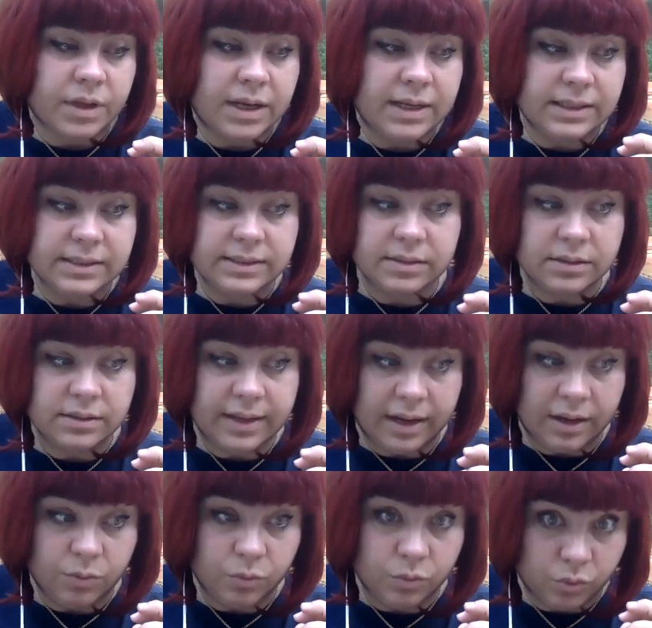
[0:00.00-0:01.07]
it is a
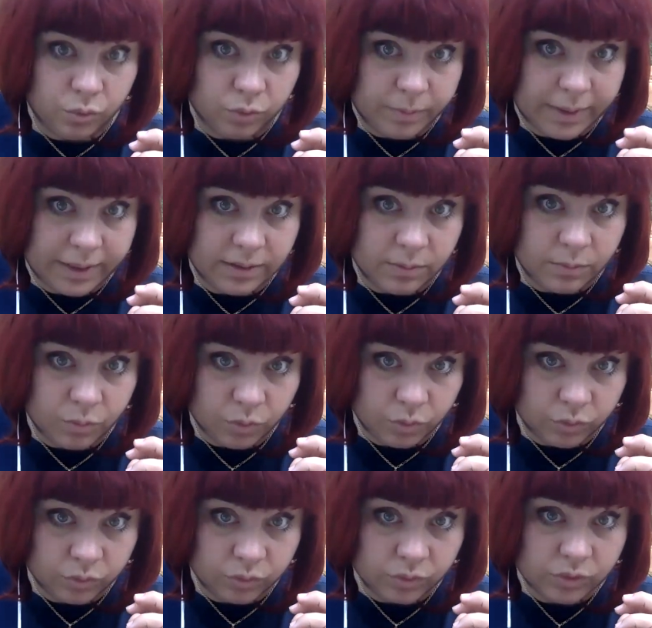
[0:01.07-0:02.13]
day ruled by the
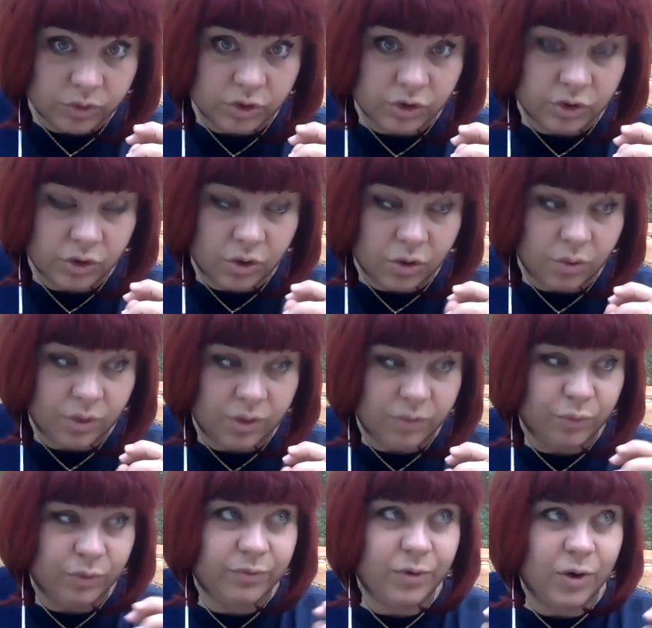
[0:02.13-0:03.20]
moon. So
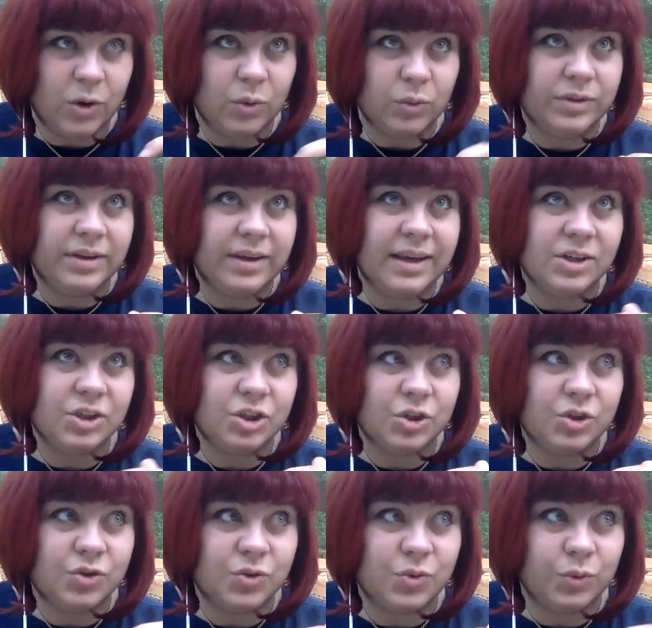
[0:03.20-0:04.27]
if we follow the
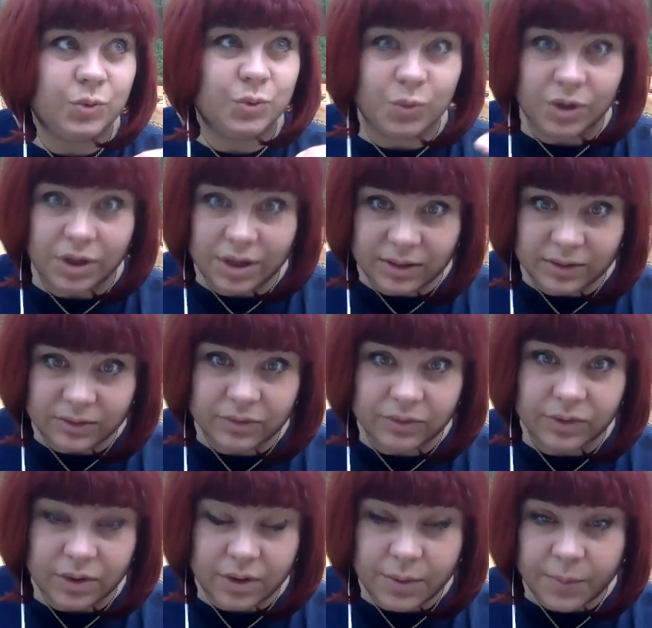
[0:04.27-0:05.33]
ancient rule to eat
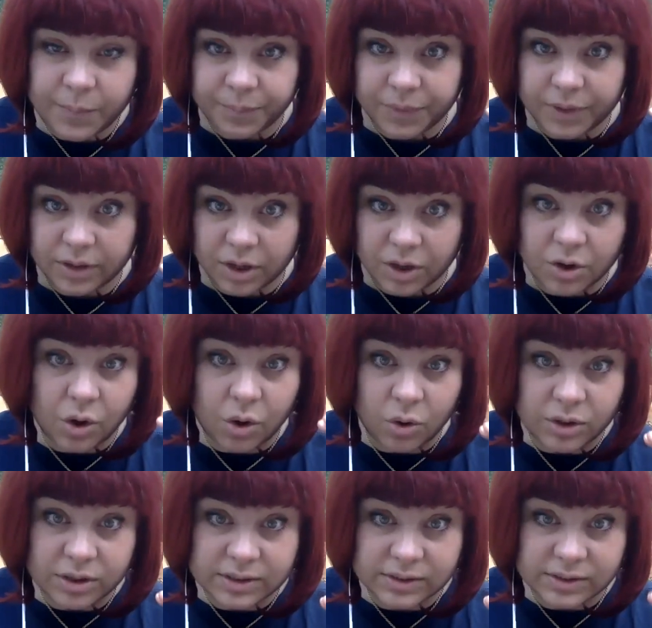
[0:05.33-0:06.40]
the
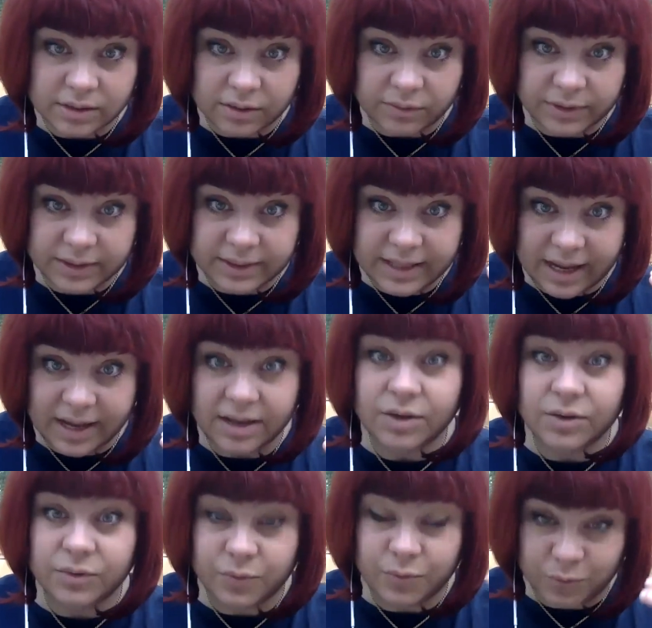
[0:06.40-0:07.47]
colors of the day
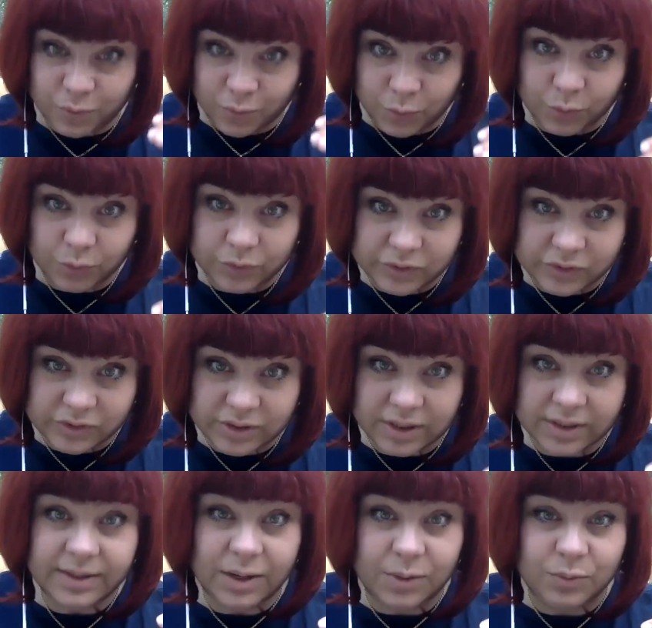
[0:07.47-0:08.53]
foods,
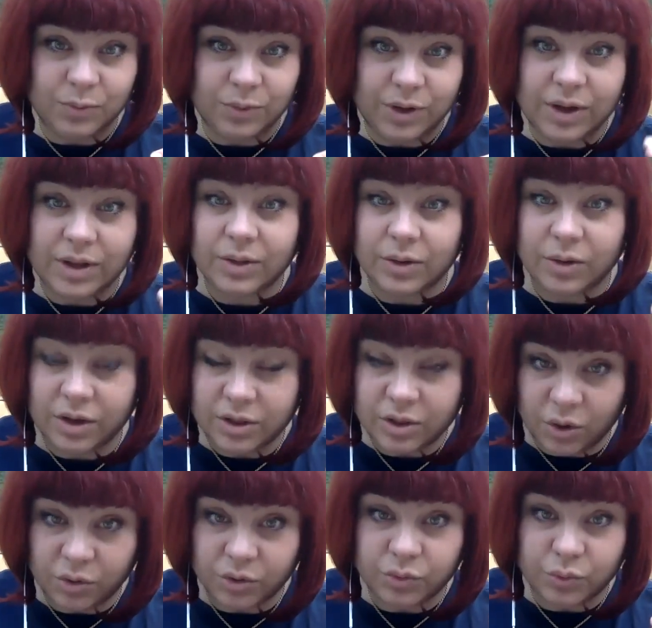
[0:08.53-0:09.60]
then in
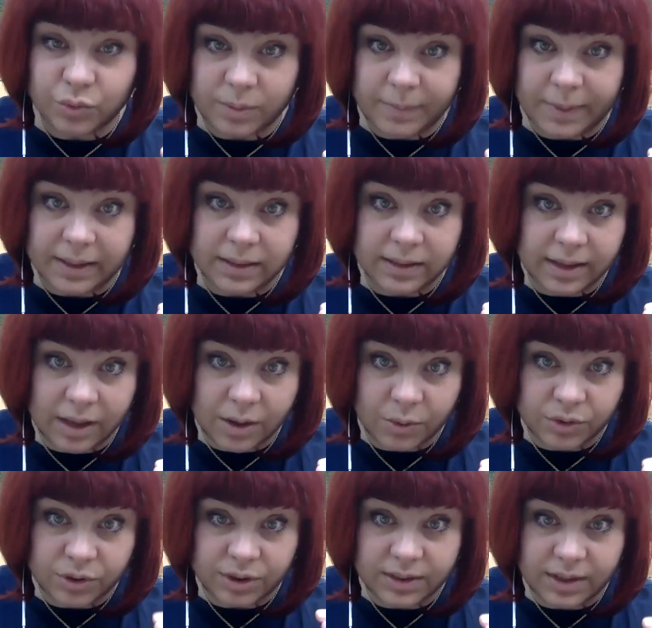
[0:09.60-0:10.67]
order to remain
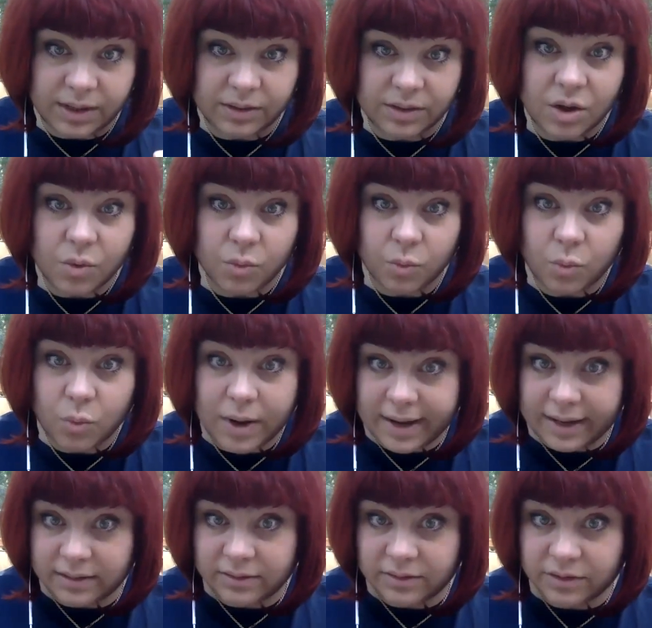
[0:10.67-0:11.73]
healthy, then
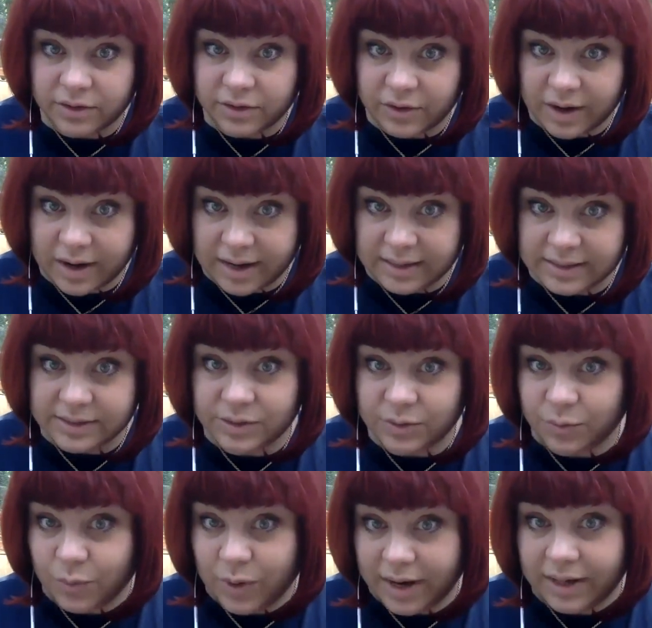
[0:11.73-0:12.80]
white rice or
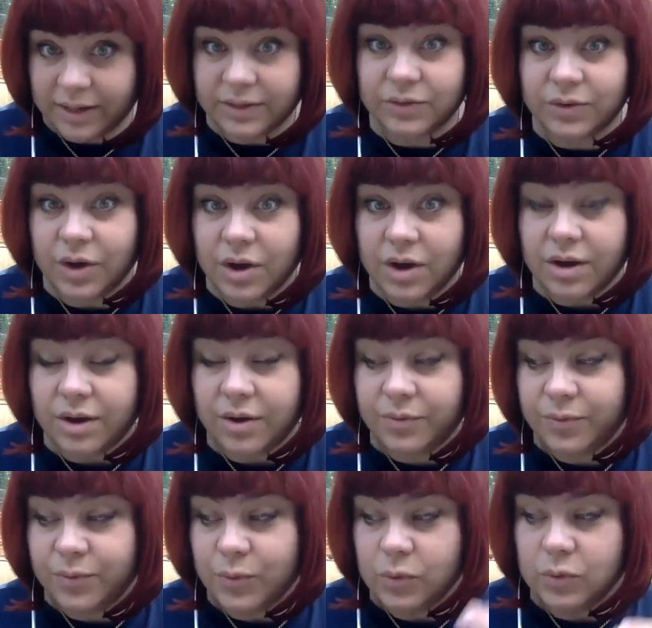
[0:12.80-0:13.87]
white
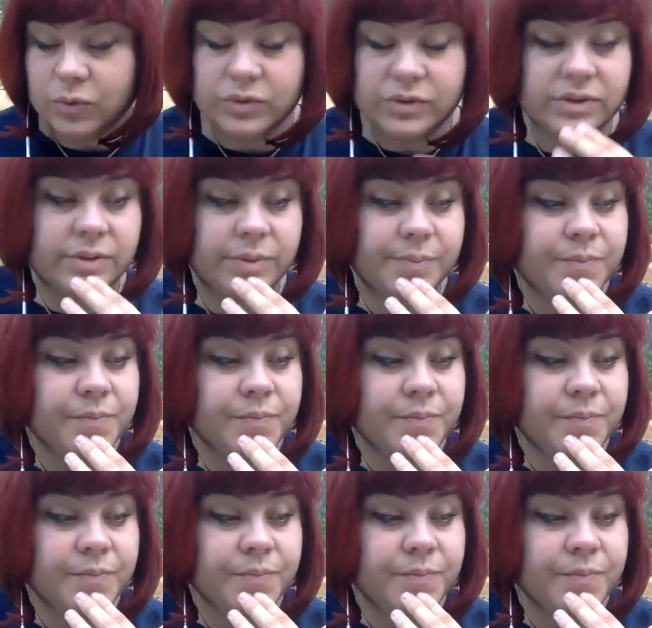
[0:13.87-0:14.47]
foods